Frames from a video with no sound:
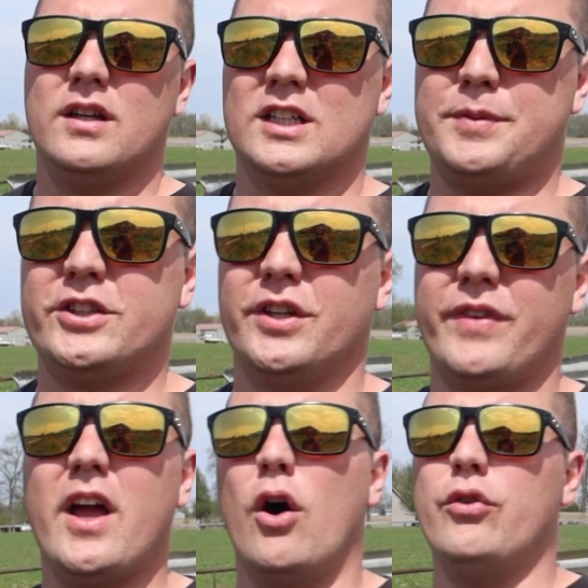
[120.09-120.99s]
especially if
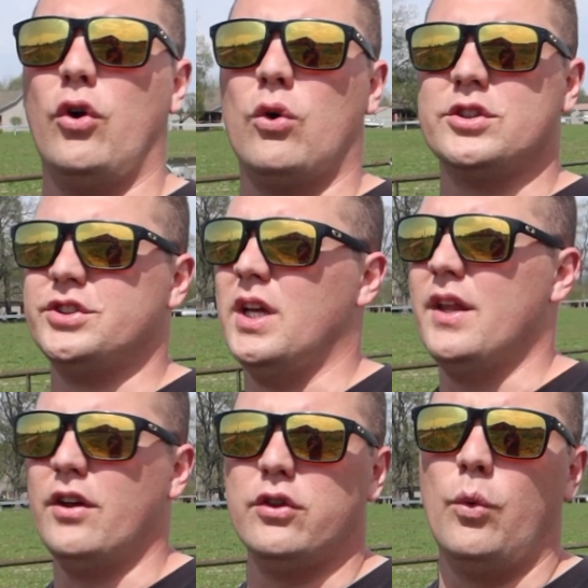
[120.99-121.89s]
they own the horse
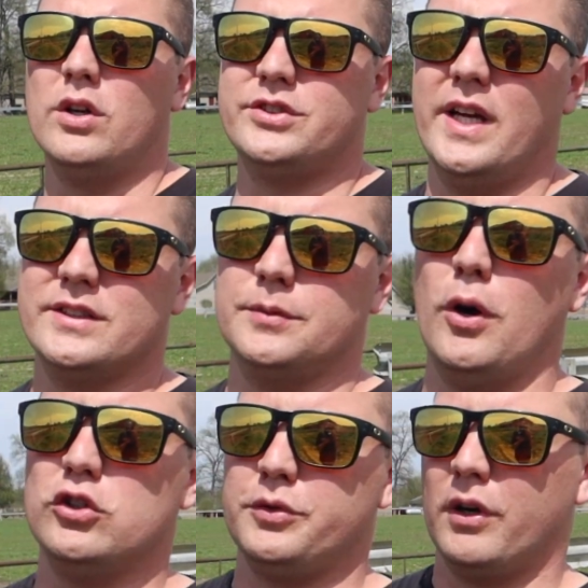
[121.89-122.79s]
and they're the ones that
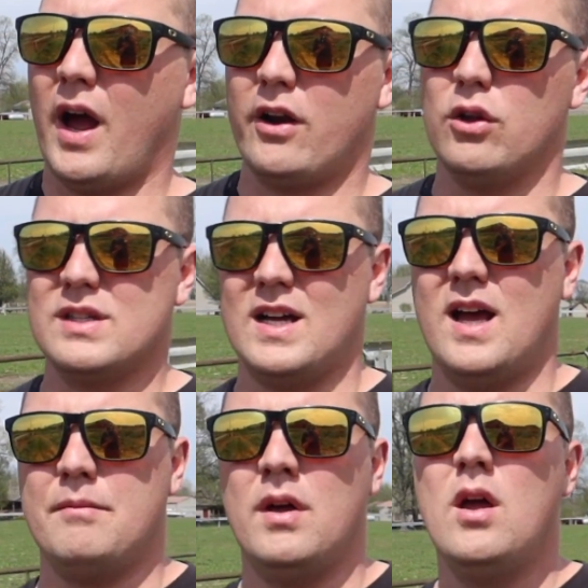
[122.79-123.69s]
supposedly ride it all the
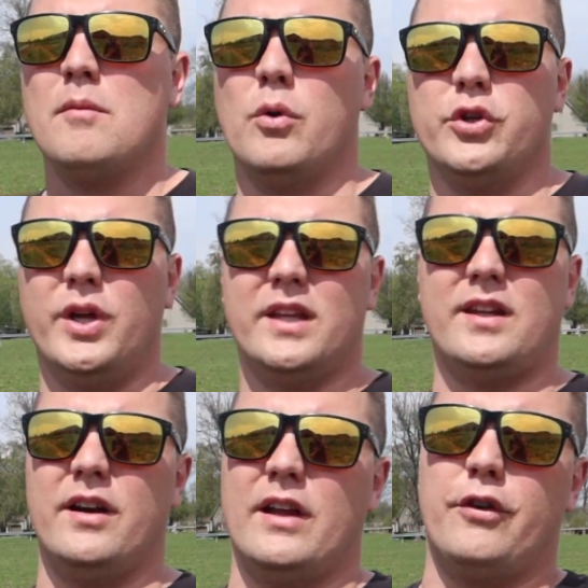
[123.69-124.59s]
time, but when you get
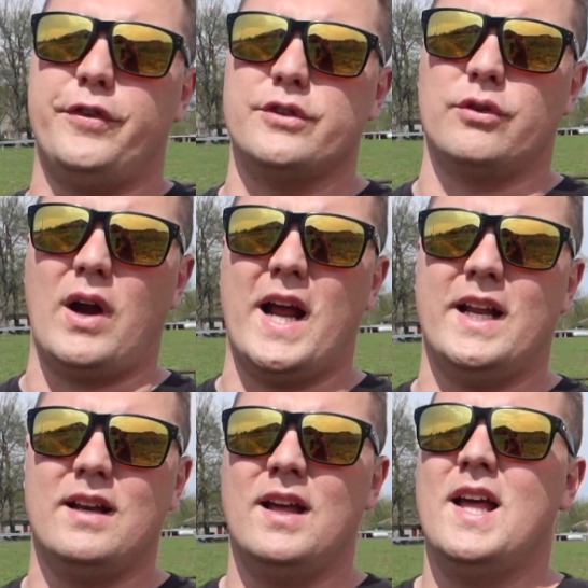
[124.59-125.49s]
there they refuse to ride
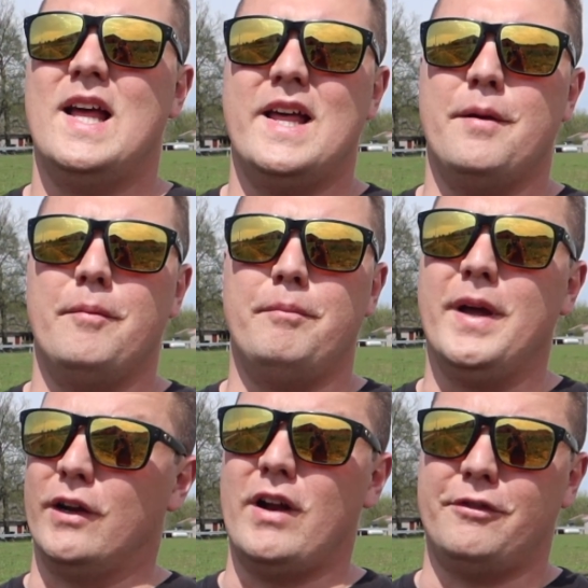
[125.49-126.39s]
it.
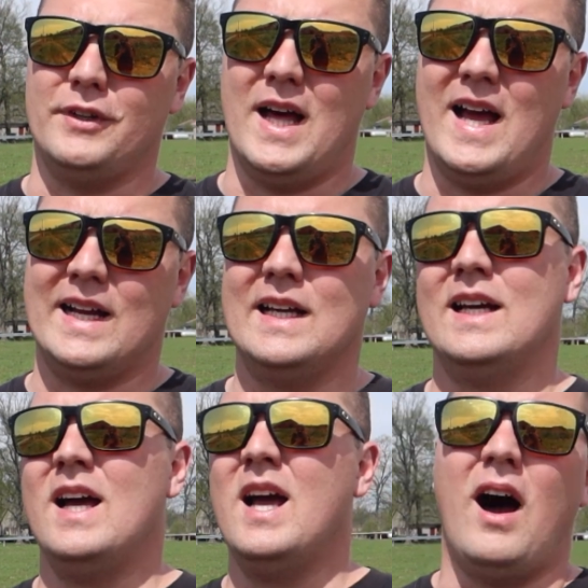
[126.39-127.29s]
Big red flag.
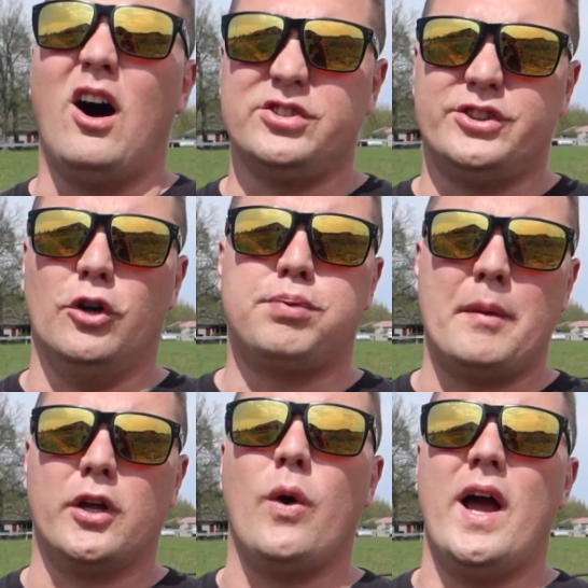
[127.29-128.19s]
I'll still
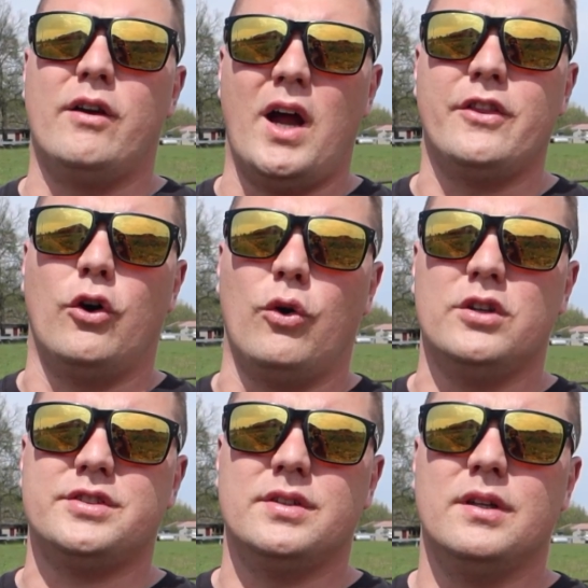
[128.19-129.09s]
probably go ahead and ride the
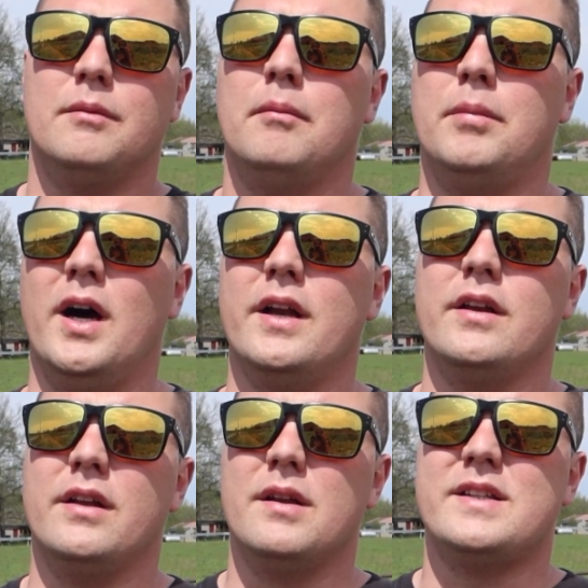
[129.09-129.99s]
horse, but
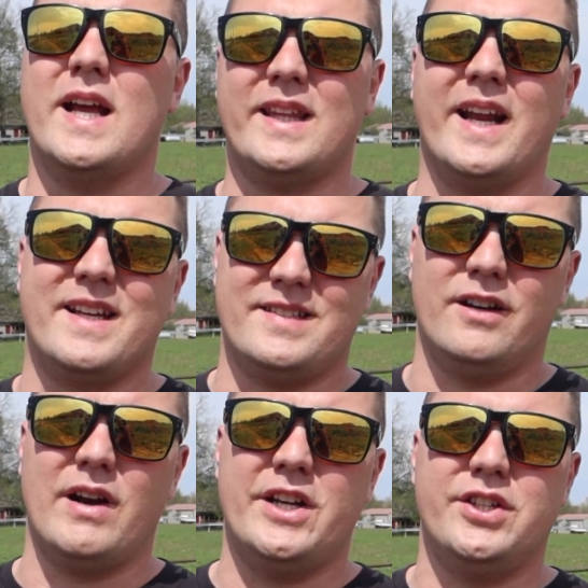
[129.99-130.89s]
take that into
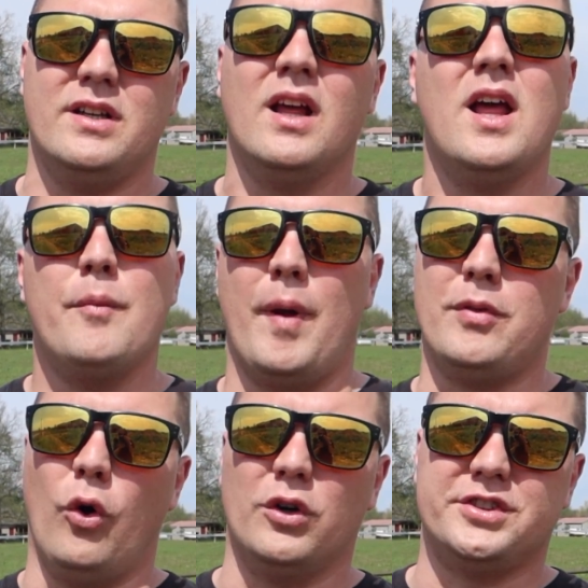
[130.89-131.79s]
consideration. Maybe
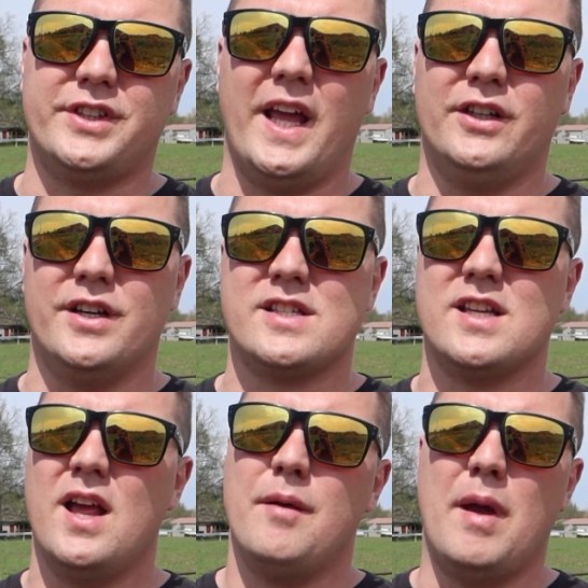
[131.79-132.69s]
the horse is dangerous,
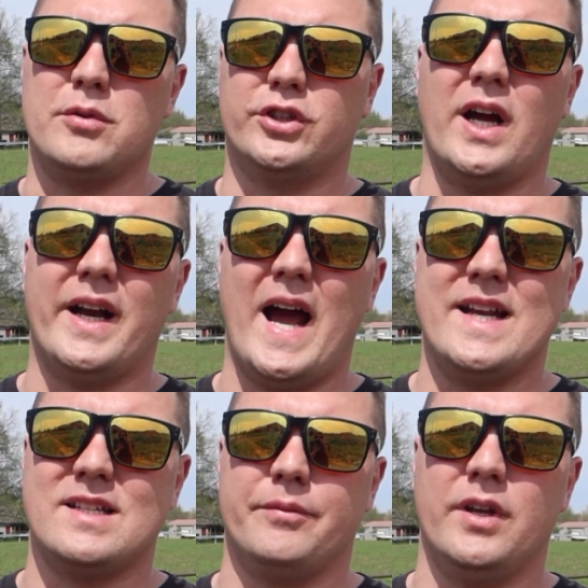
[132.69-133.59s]
maybe they're trying to
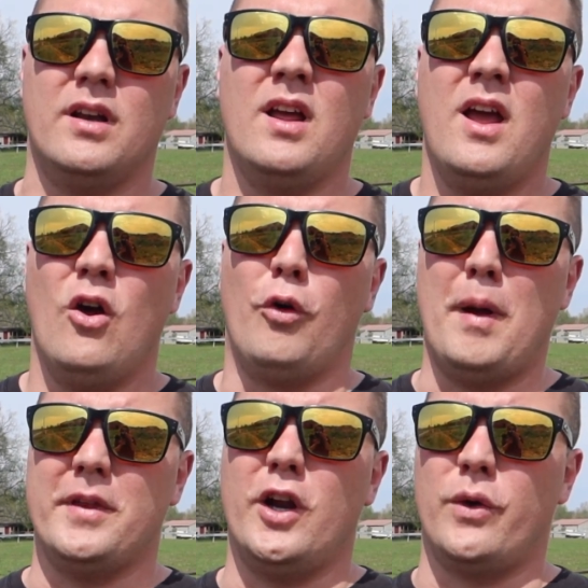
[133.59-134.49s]
hide something, or
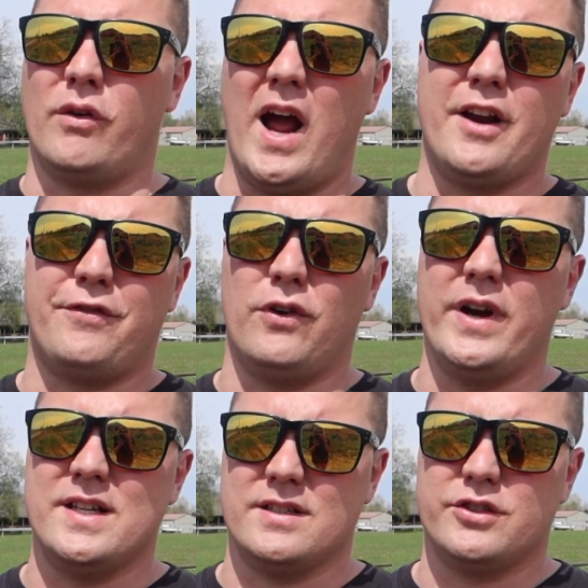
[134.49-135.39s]
maybe they don't want to ride it for a
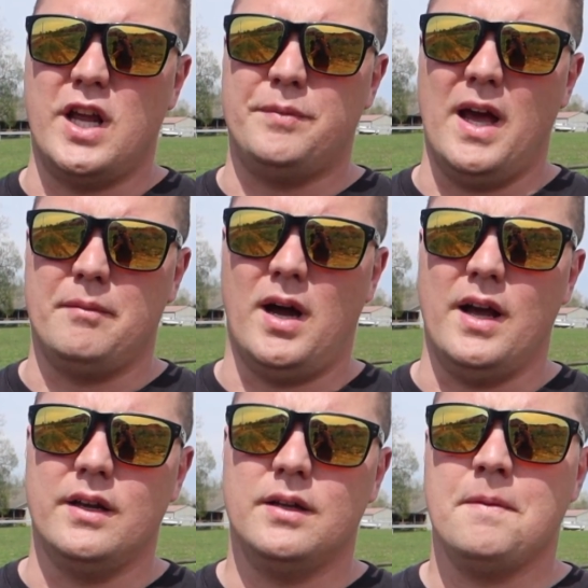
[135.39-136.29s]
reason, so keep that in
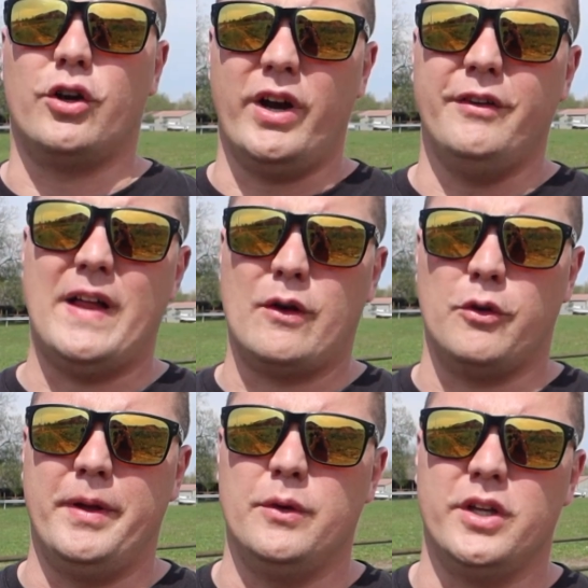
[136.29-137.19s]
mind. A green flag would
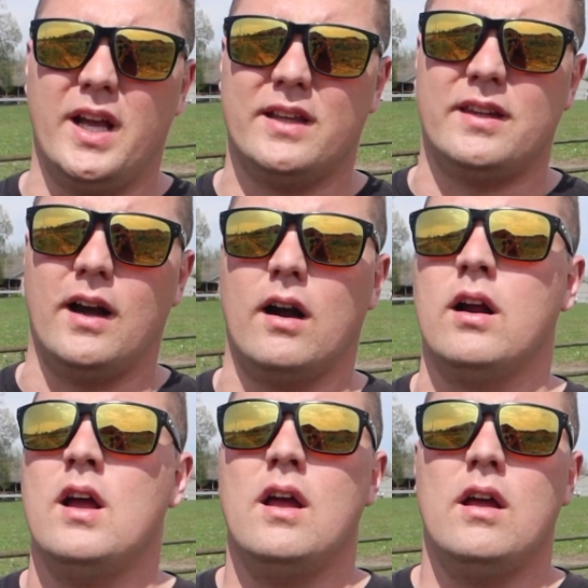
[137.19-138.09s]
be when you get there,
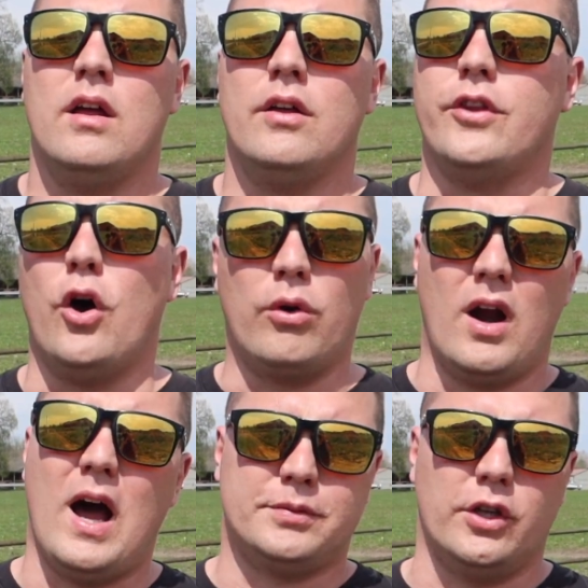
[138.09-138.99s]
the owner
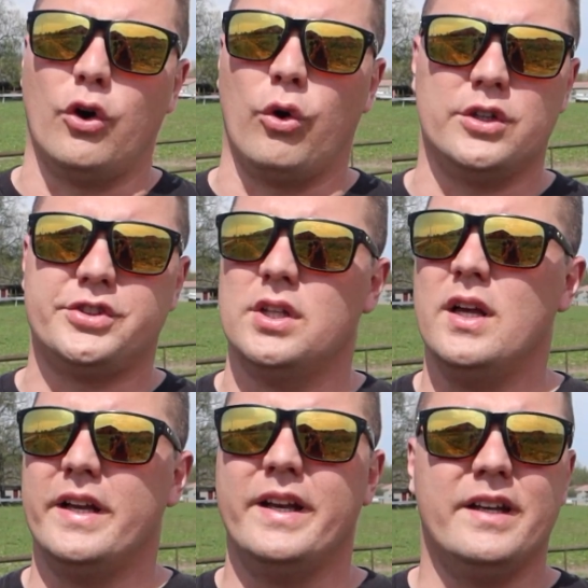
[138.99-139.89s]
hops on the horse,
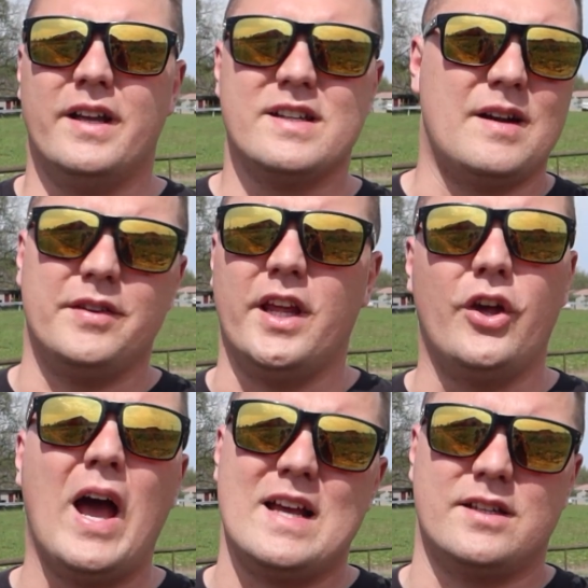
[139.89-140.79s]
does everything you
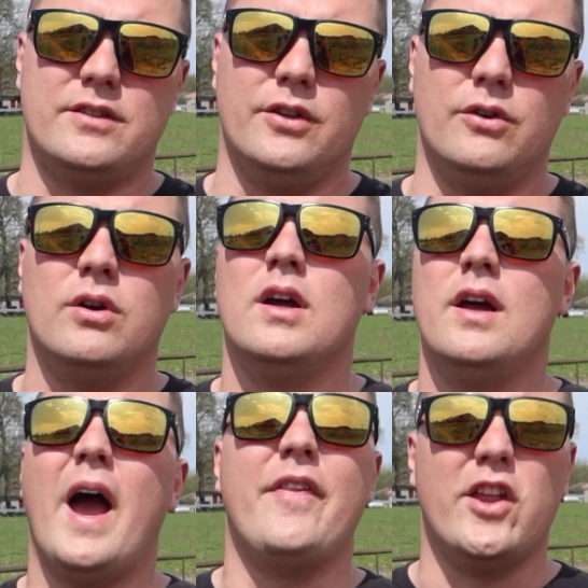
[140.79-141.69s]
ask it to,
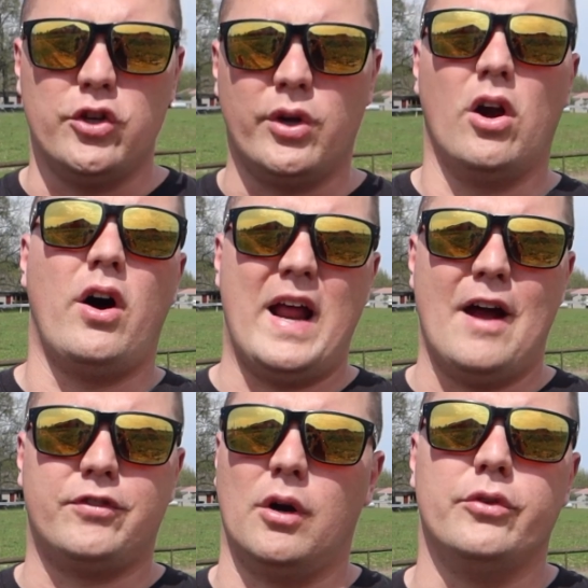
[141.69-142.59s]
and then you get on
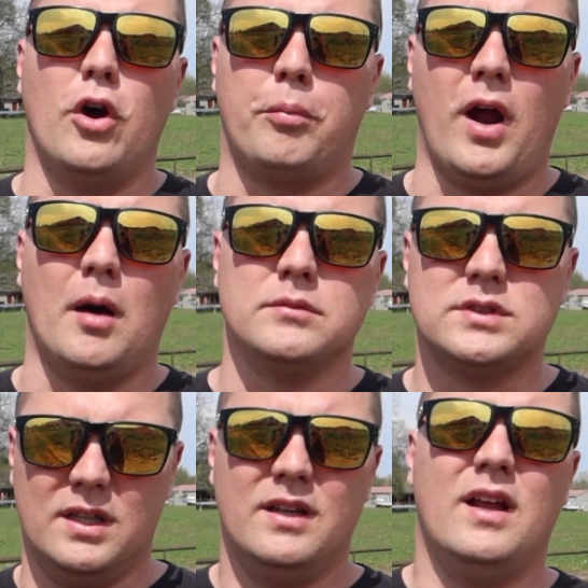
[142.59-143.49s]
after with no
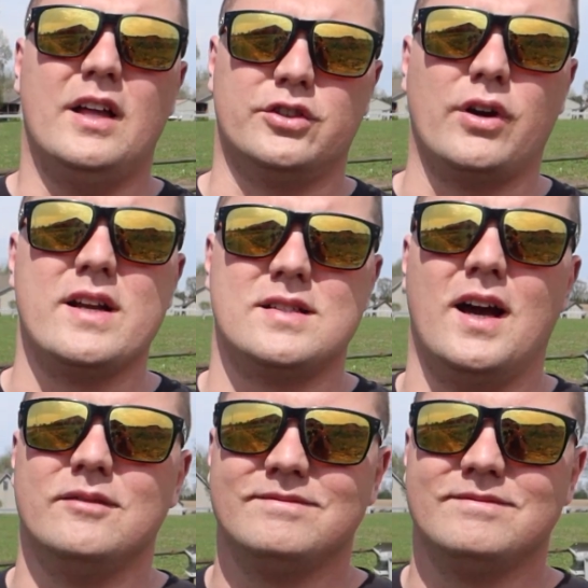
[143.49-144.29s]
problems. That's a great sign.